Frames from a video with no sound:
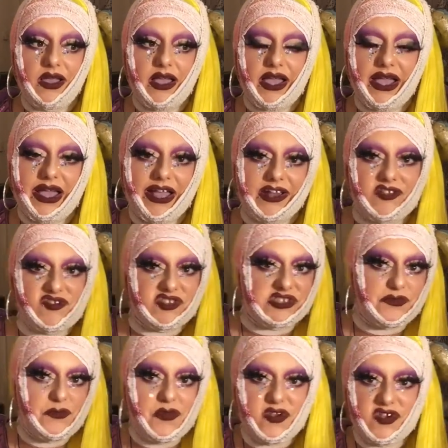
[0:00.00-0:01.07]
and just
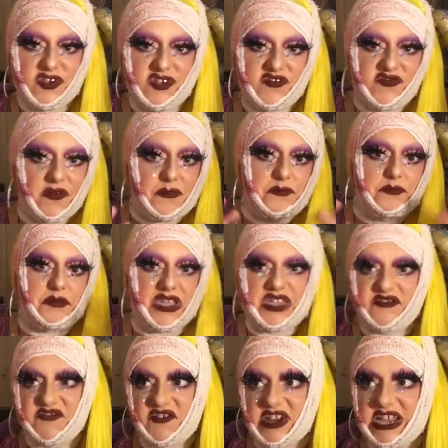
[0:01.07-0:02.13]
move, be
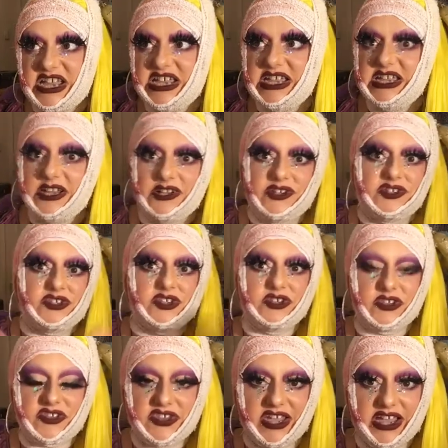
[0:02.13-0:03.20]
free, do
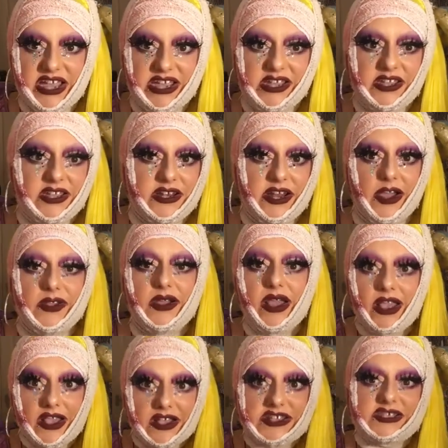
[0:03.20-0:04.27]
your thing, you know.
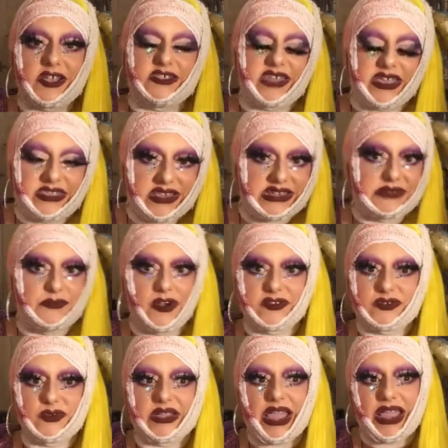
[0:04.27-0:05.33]
So then this
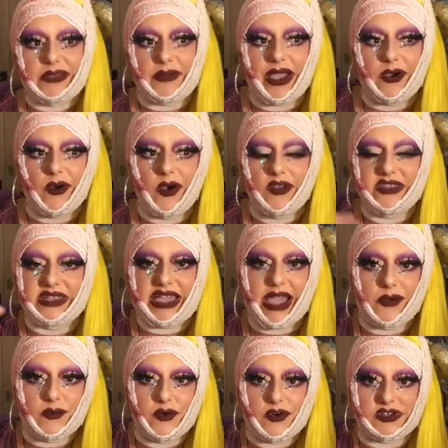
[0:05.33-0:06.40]
model came out on the
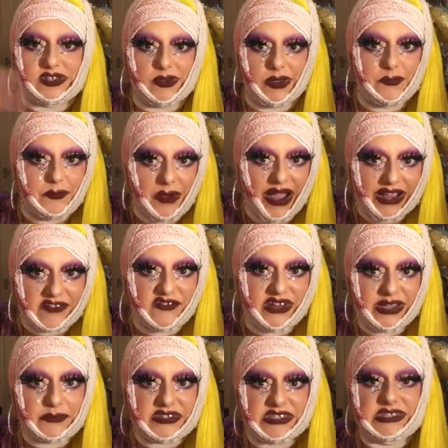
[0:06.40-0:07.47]
catwalk doing
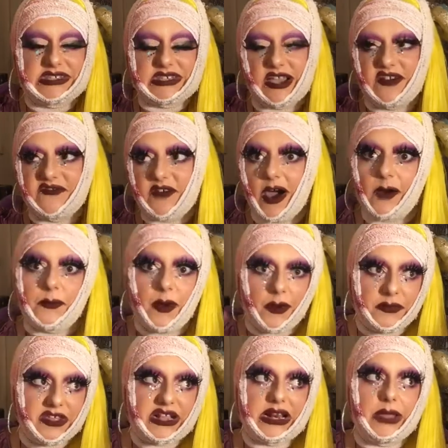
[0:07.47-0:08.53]
backflips and stuff. I'll pop
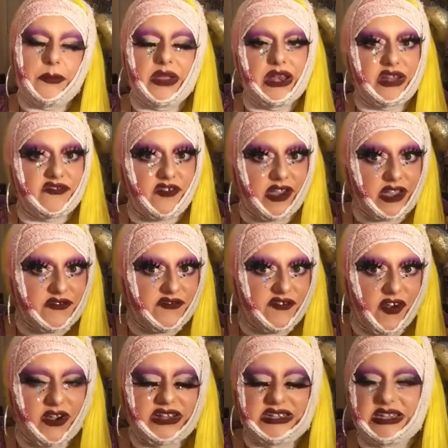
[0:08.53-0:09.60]
the clip in if I can
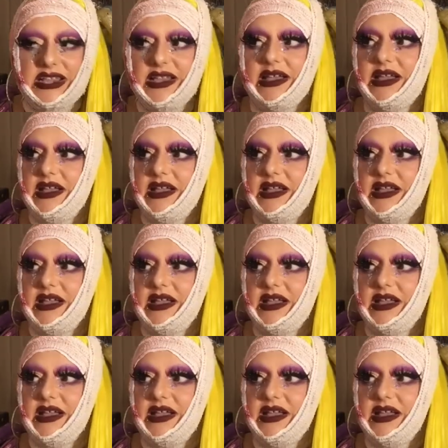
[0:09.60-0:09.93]
find it.